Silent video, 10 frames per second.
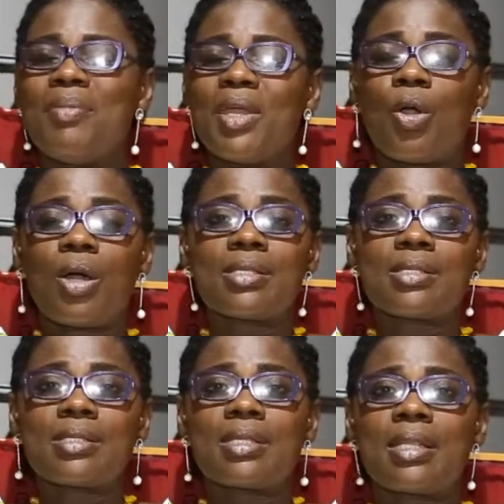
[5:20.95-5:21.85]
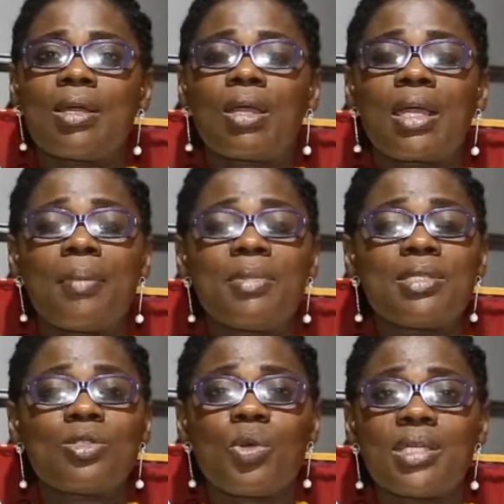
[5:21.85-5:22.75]
Because there can be
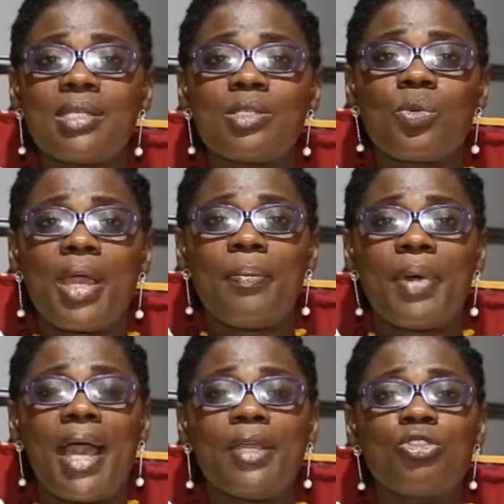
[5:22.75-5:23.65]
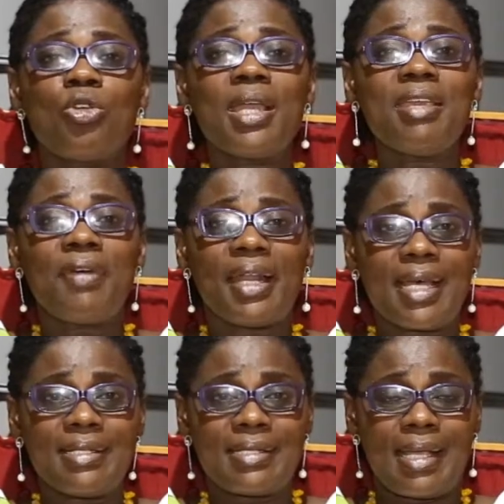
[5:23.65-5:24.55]
situations whereby you don't give an
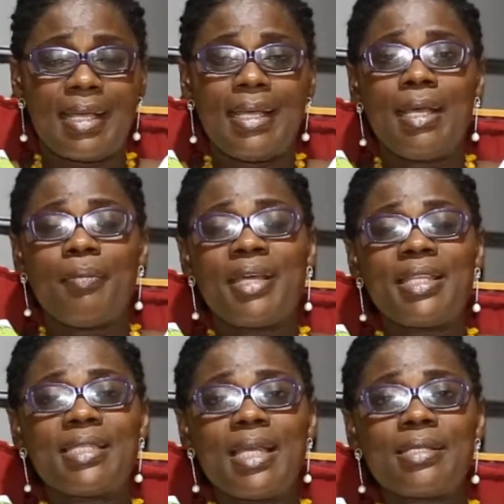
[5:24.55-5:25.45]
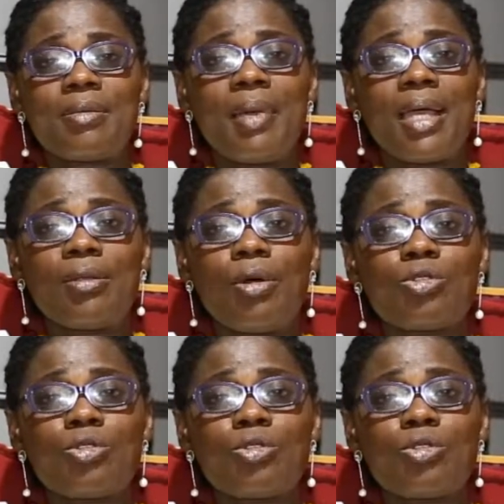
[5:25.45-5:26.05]
answer, but the gentleman